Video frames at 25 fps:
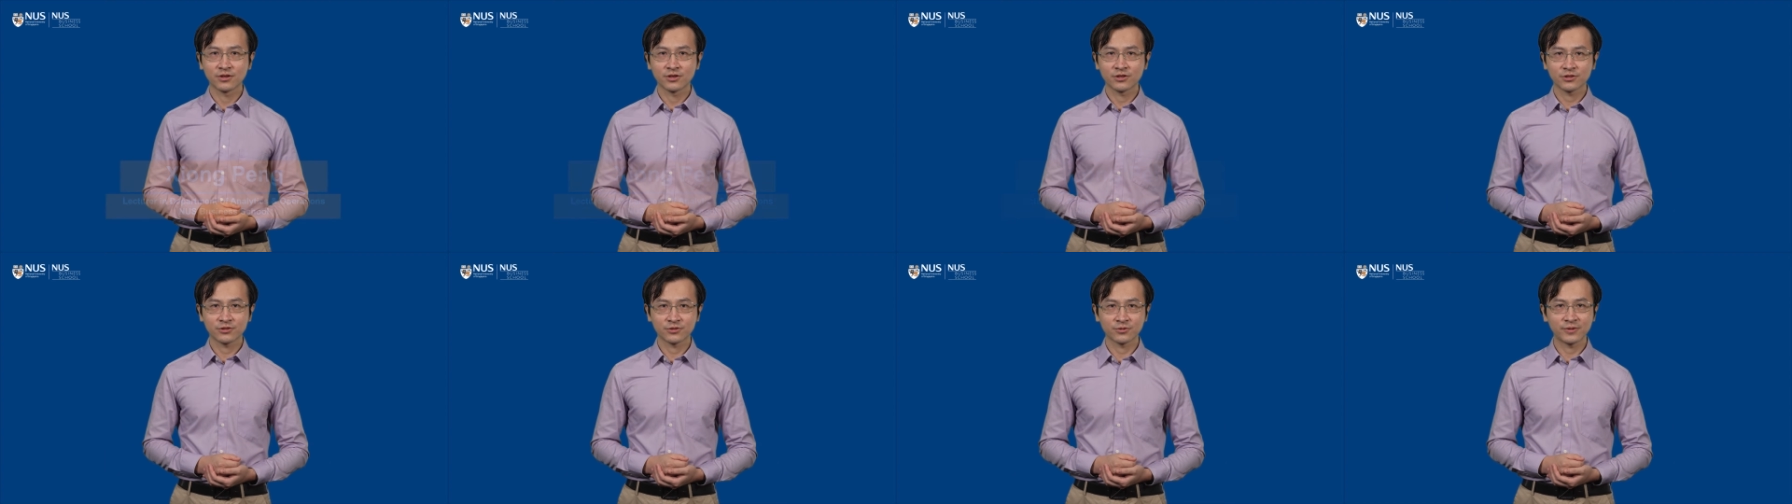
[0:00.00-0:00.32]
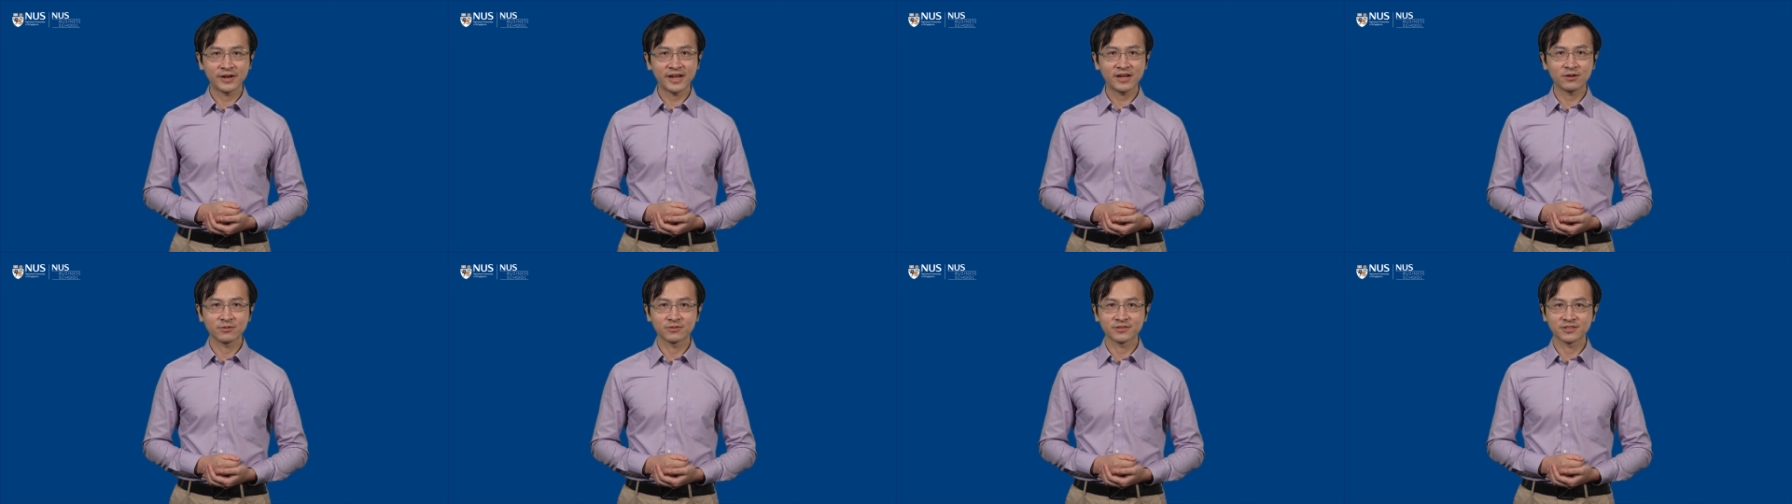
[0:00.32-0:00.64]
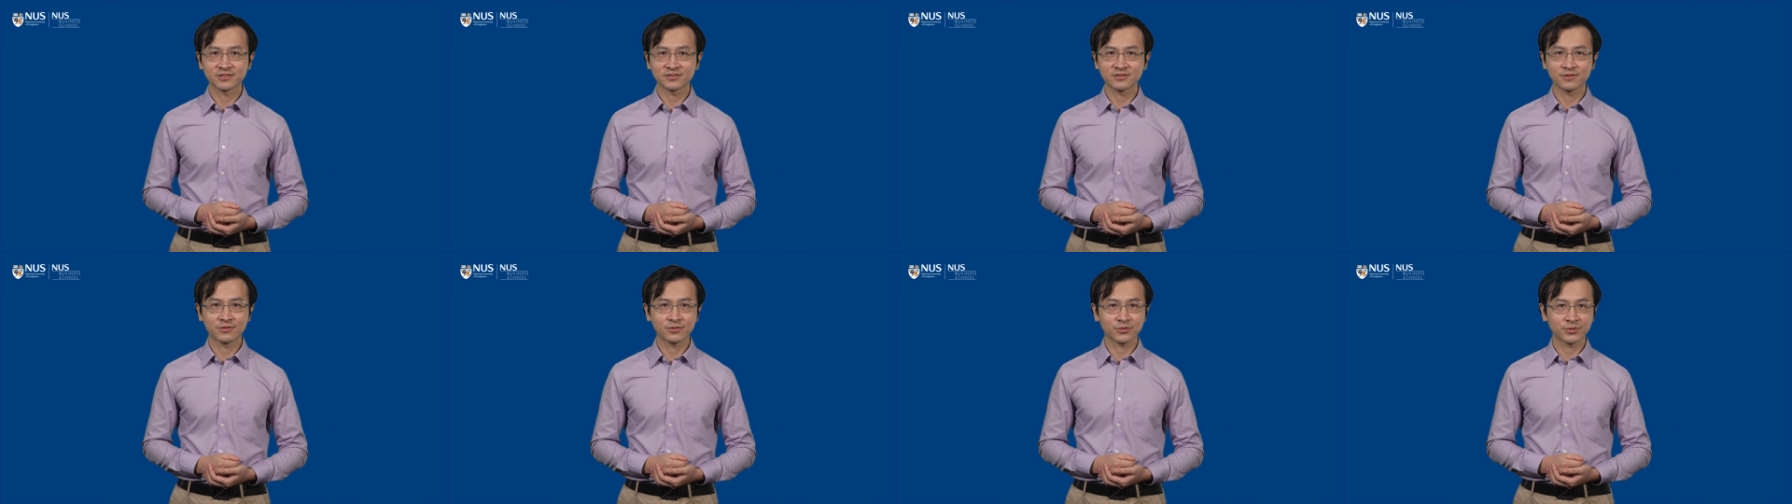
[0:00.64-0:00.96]
Throughout
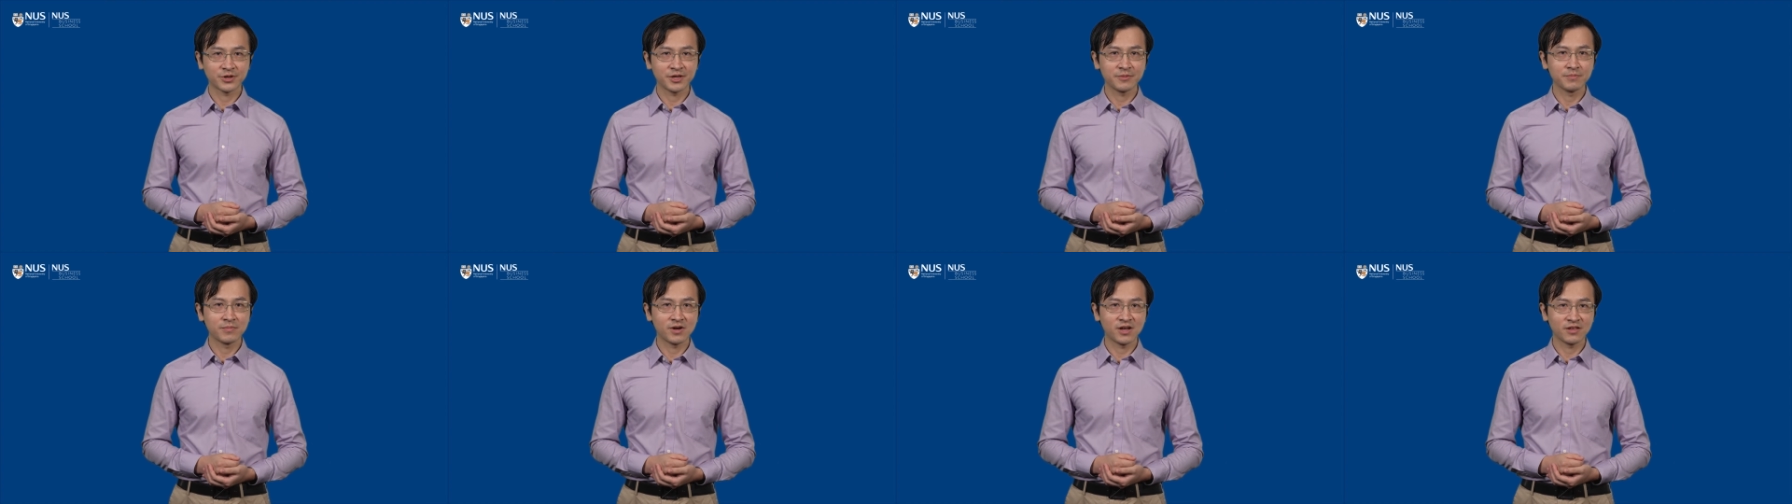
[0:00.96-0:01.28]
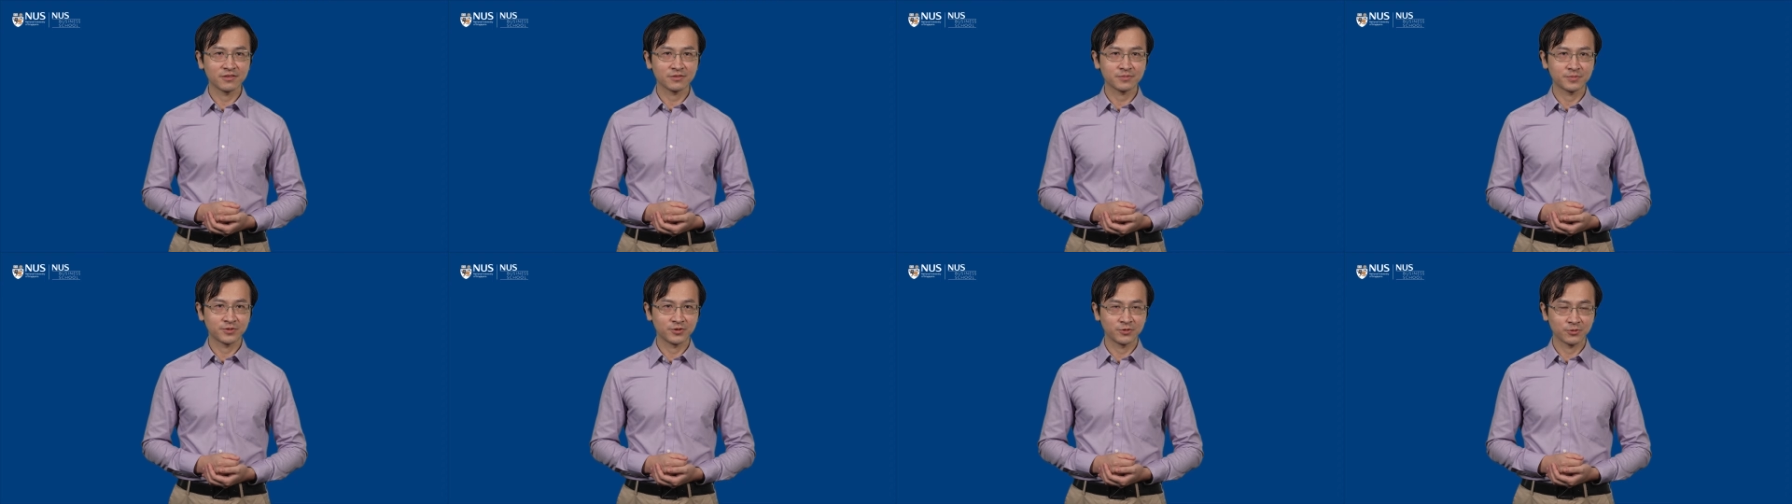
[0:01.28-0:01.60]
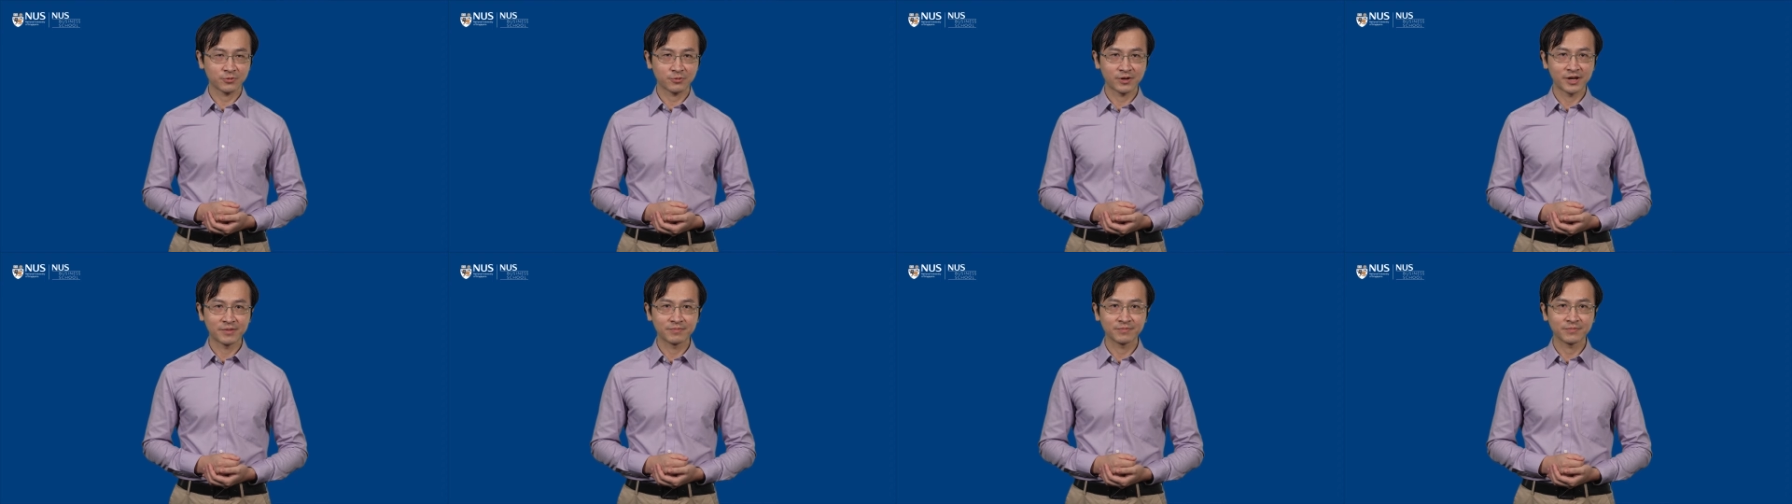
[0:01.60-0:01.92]
this three-month
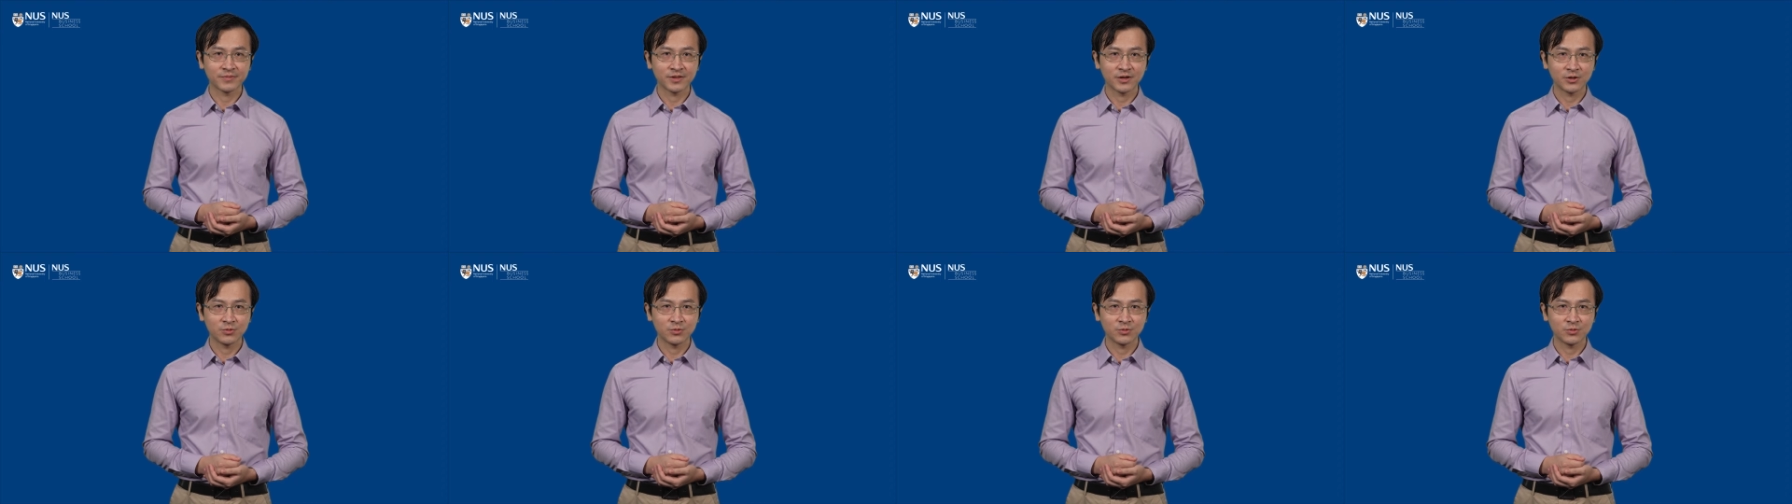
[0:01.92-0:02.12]
program,